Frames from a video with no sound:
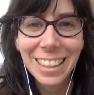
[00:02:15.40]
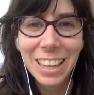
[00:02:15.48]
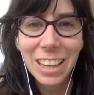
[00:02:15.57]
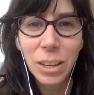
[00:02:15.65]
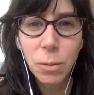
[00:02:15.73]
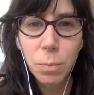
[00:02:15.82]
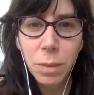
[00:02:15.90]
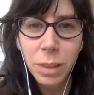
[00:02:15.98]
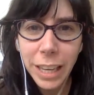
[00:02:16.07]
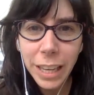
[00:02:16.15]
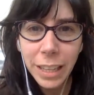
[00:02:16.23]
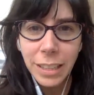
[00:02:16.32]
Oh,
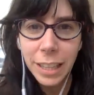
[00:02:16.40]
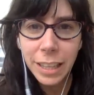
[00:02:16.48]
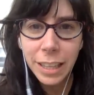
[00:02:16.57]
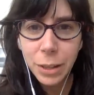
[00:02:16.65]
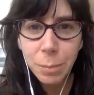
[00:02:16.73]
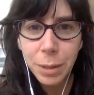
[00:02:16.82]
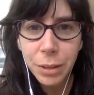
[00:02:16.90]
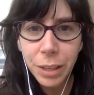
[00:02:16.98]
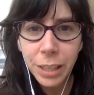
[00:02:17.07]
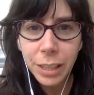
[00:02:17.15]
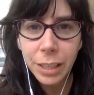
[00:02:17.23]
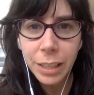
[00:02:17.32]
Lance, I think you're
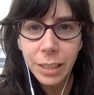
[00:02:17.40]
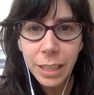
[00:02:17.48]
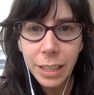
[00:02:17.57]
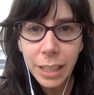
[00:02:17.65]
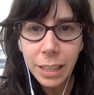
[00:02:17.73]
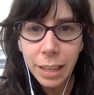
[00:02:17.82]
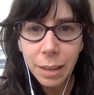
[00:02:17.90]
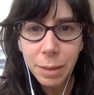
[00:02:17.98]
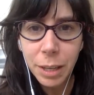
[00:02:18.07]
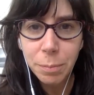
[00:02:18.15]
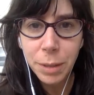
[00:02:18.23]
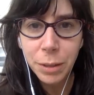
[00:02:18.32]
muted. Let's see. I'm going
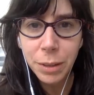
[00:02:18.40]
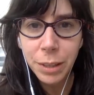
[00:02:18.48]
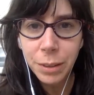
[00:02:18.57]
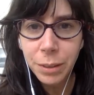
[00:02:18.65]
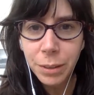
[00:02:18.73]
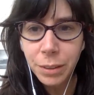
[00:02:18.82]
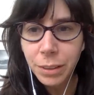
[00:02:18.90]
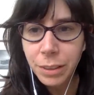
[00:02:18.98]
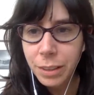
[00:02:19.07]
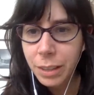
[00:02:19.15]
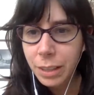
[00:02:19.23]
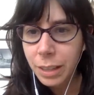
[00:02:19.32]
to unmute you.
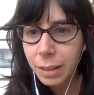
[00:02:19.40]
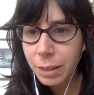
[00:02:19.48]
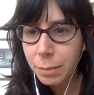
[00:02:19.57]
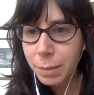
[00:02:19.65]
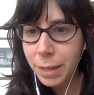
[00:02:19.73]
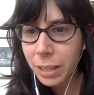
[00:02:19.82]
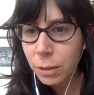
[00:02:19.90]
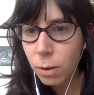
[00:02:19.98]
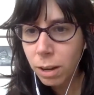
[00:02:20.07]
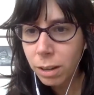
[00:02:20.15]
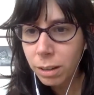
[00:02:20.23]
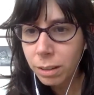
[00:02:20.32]
I'm going to make you
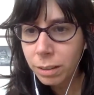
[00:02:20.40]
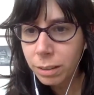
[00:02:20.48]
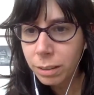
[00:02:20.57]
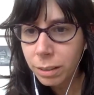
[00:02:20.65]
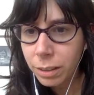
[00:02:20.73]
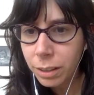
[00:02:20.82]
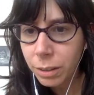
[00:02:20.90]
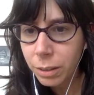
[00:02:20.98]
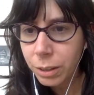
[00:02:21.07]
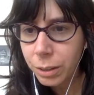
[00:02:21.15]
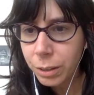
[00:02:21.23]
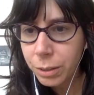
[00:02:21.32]
all
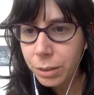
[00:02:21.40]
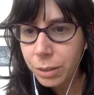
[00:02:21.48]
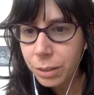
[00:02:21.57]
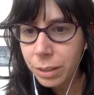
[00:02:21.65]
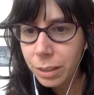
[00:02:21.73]
co-hosts.